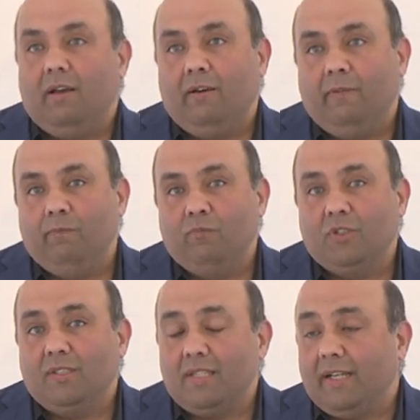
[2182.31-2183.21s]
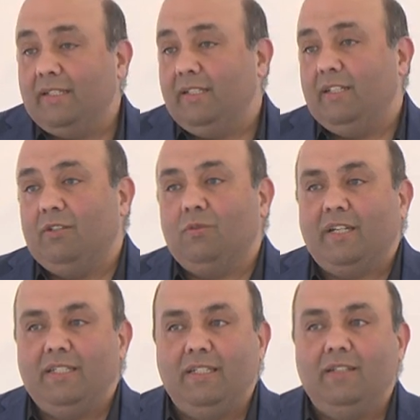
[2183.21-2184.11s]
um, society, into
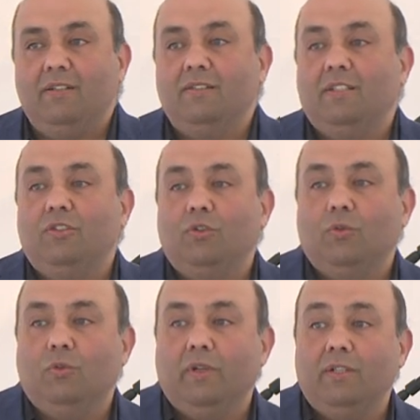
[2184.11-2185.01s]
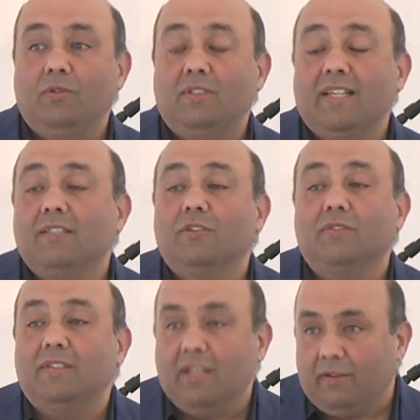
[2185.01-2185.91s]
ideas, into, into sense of
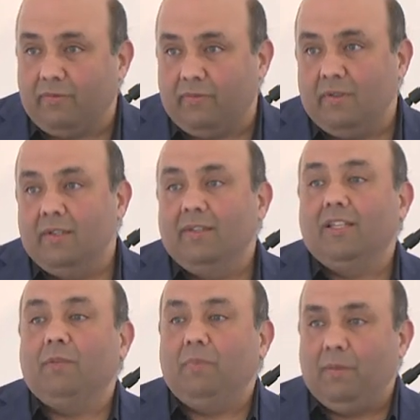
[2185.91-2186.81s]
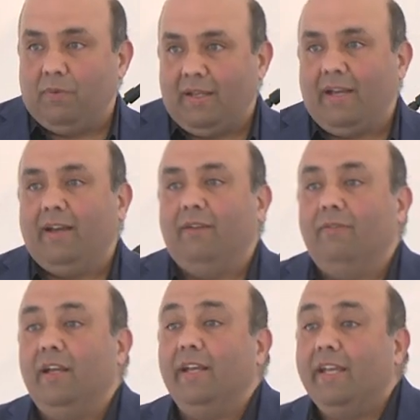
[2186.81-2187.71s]
self that people have
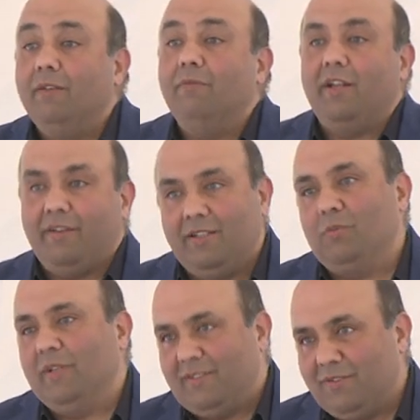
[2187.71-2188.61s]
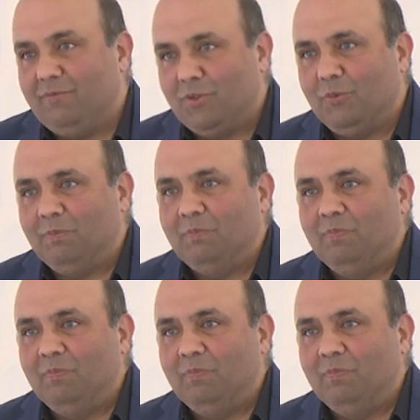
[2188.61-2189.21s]
in variant ways. So.